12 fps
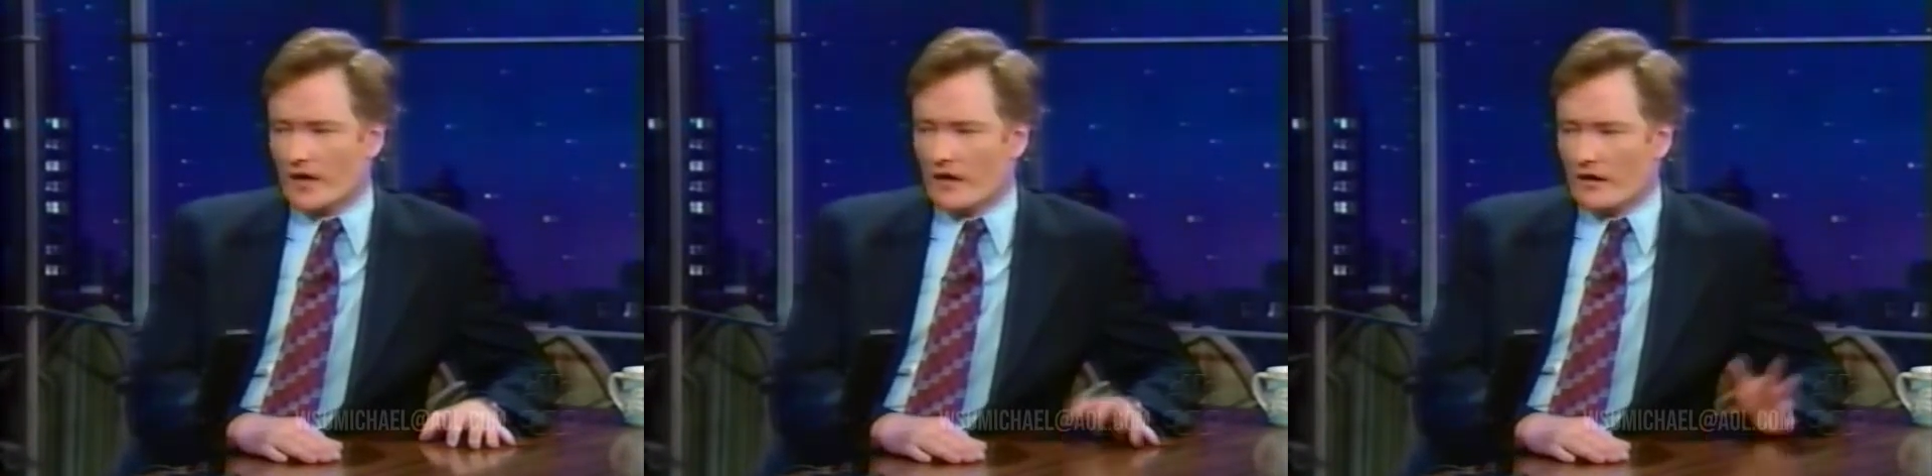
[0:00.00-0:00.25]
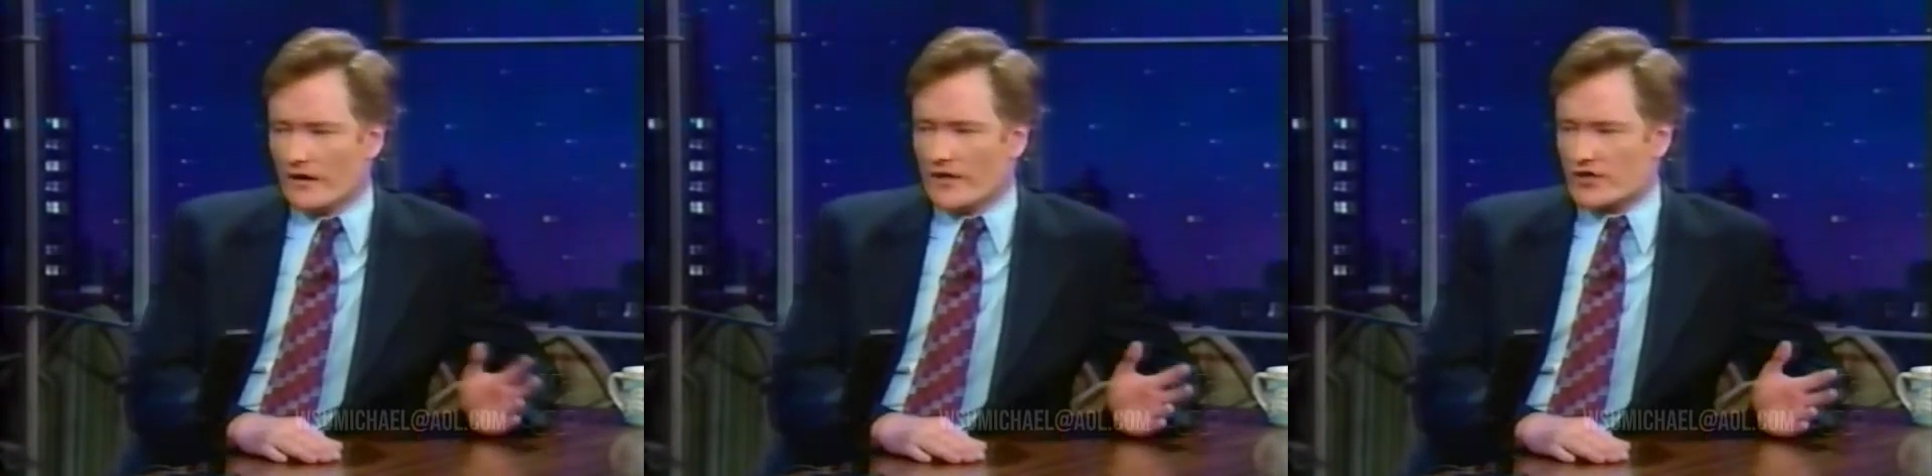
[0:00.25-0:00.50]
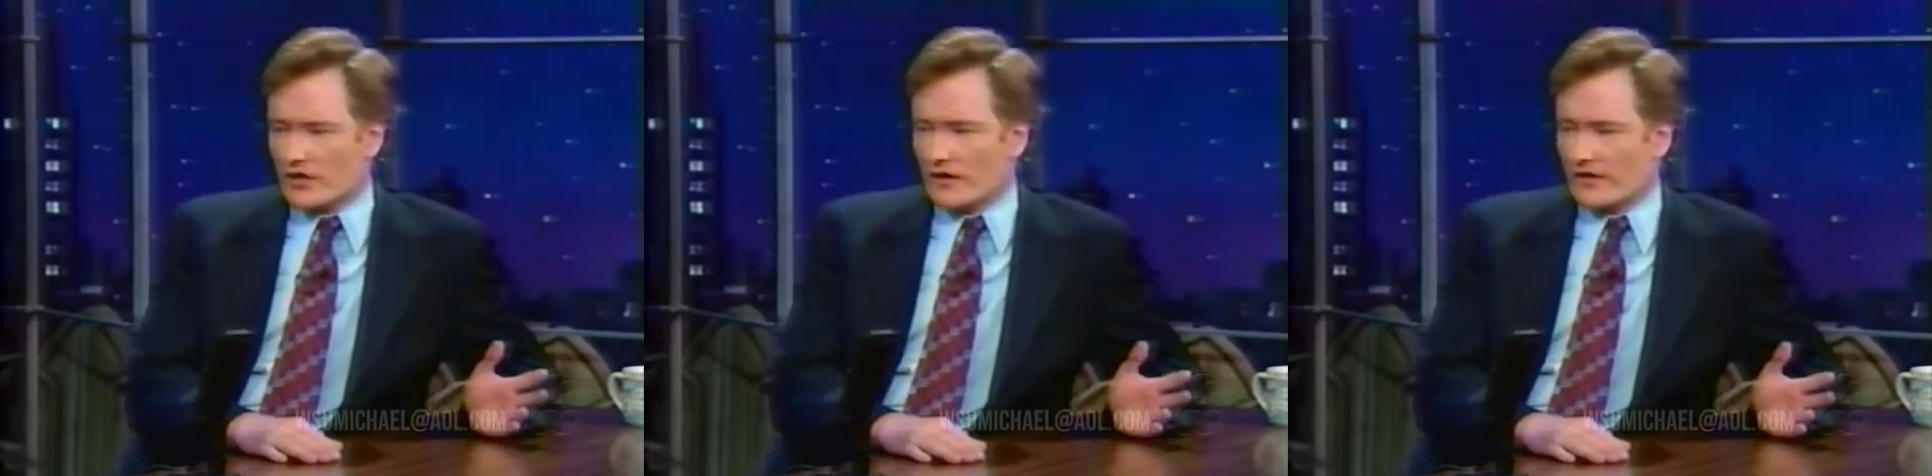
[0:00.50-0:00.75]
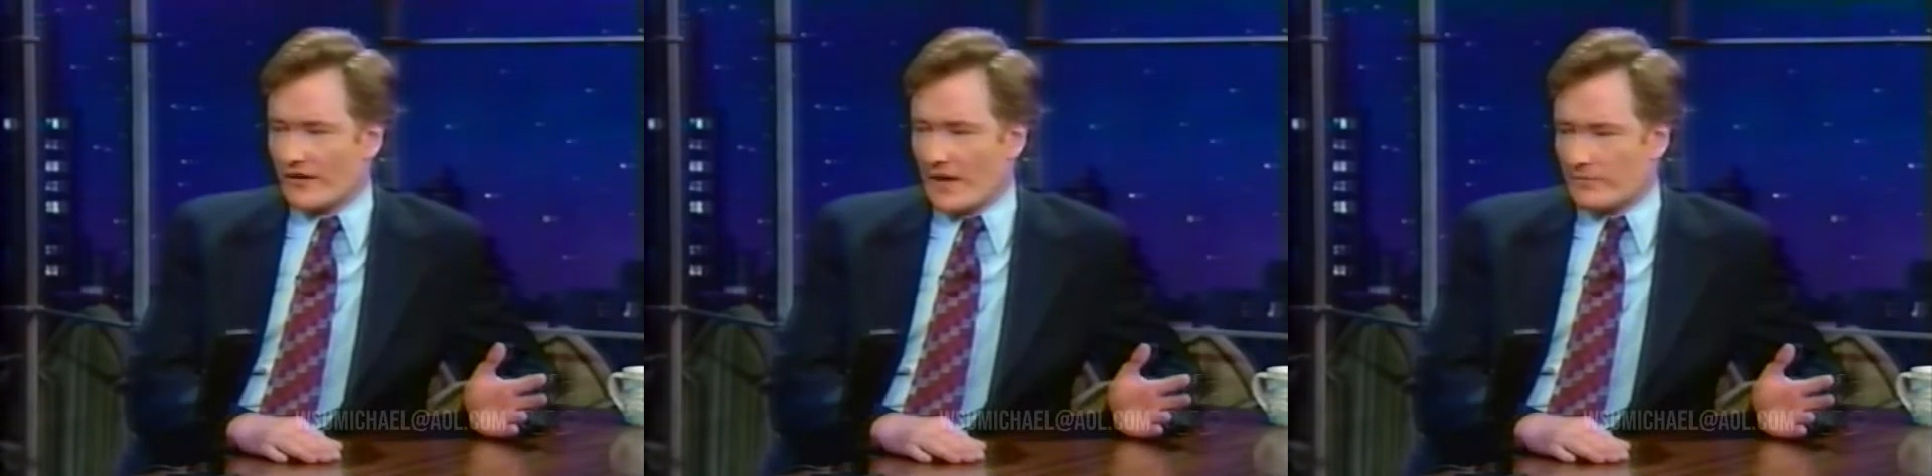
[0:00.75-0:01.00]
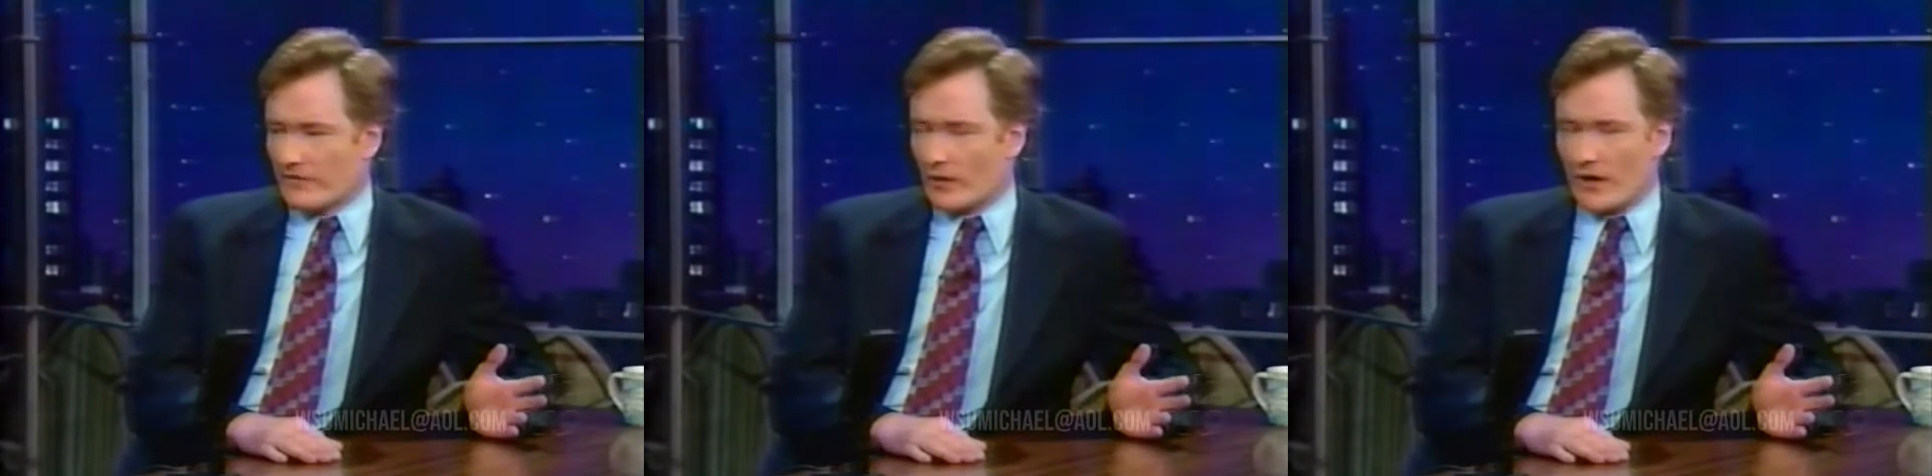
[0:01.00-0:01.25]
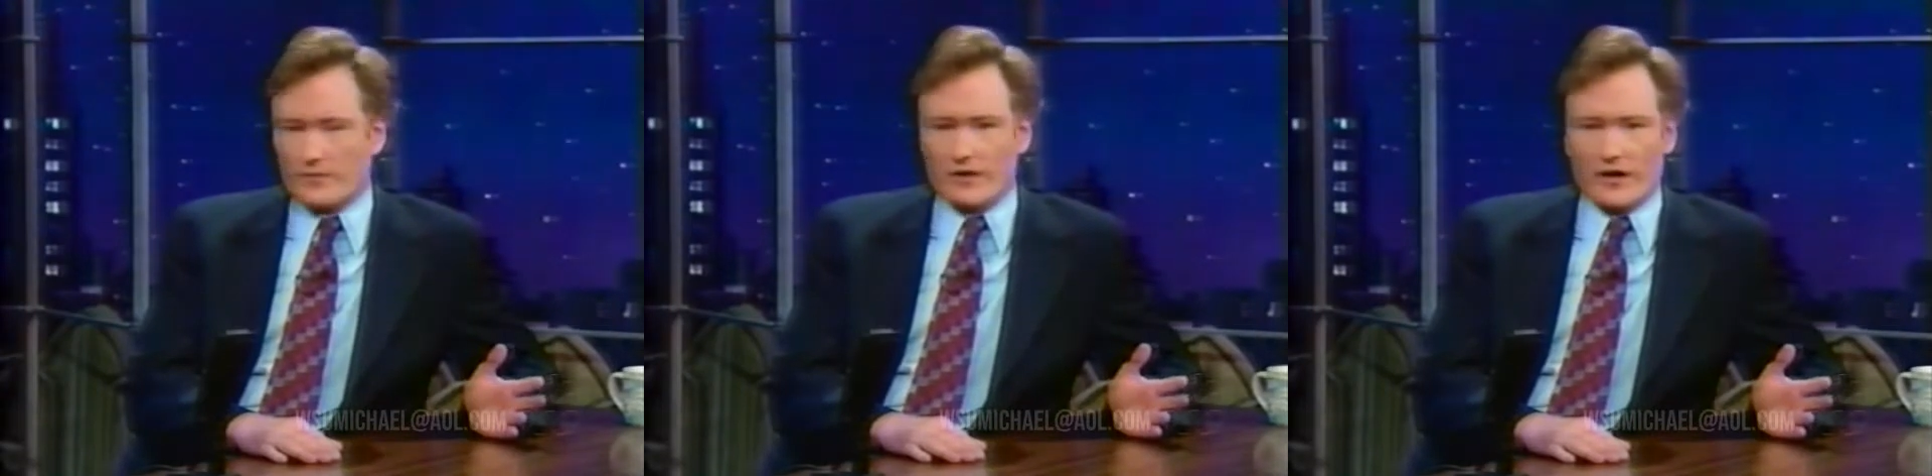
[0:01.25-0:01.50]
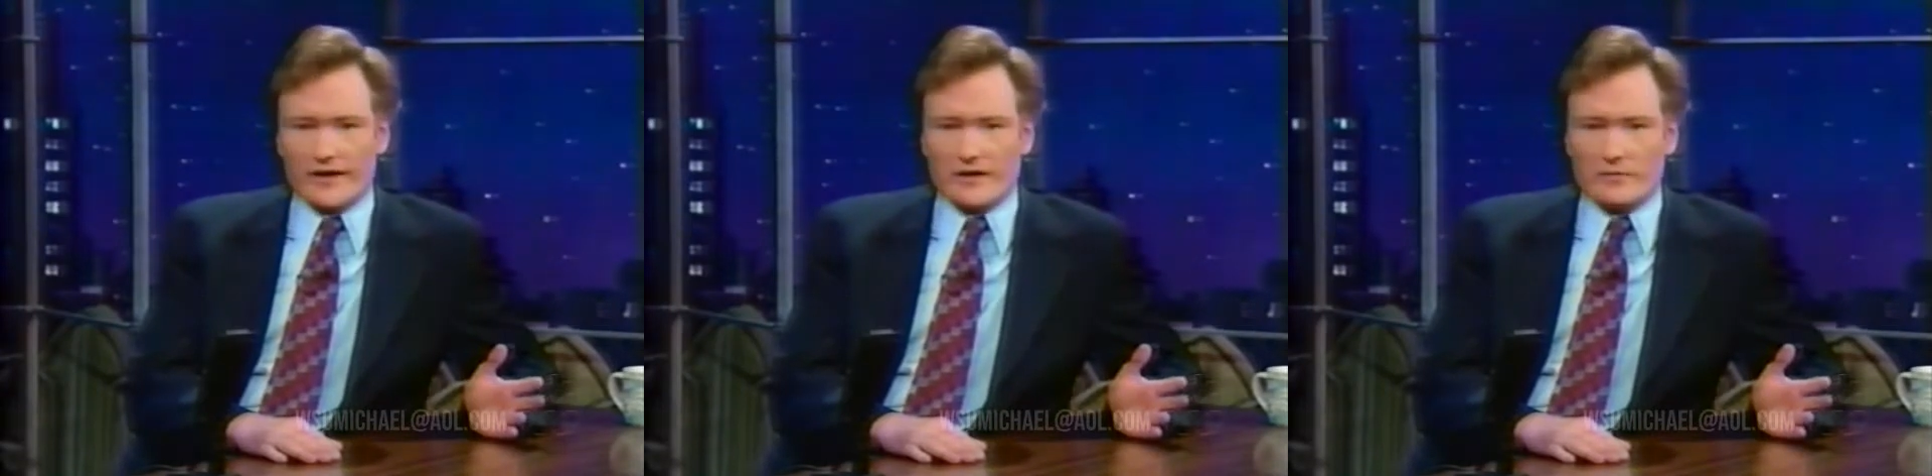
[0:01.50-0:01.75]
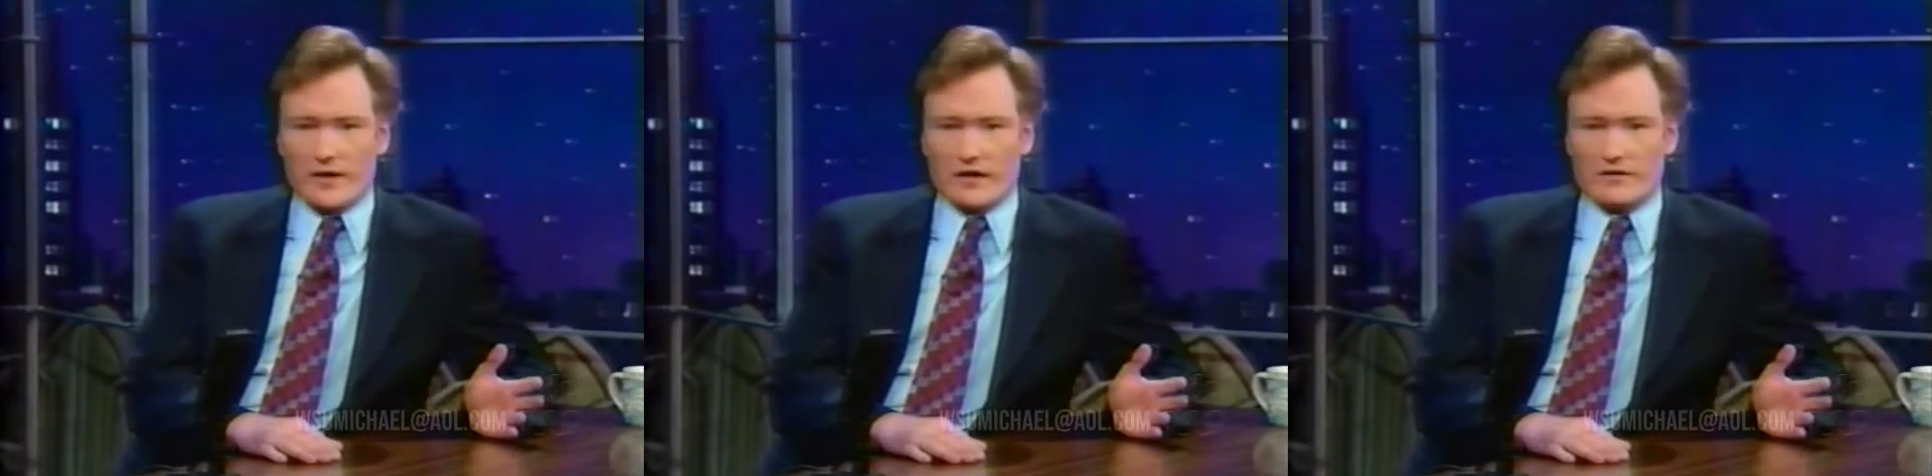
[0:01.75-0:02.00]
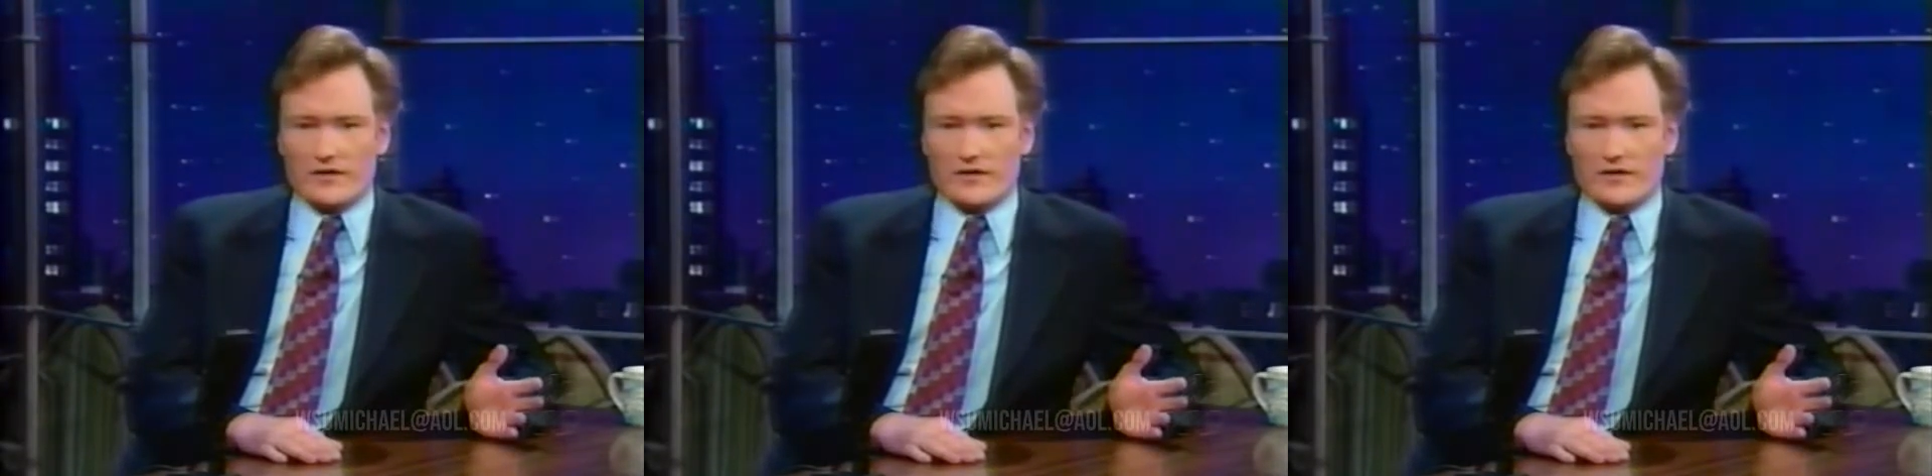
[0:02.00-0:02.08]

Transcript: Here's a good example of what I'm talking about.